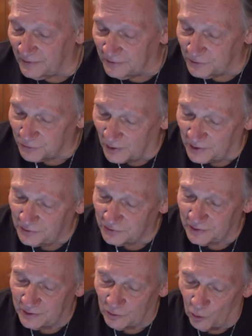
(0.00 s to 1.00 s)
and
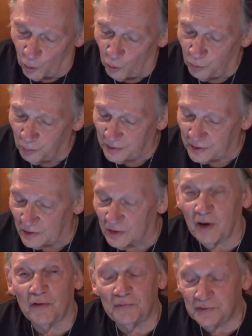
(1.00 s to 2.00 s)
trust and hope and
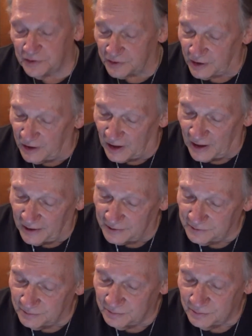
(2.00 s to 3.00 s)
love is in God.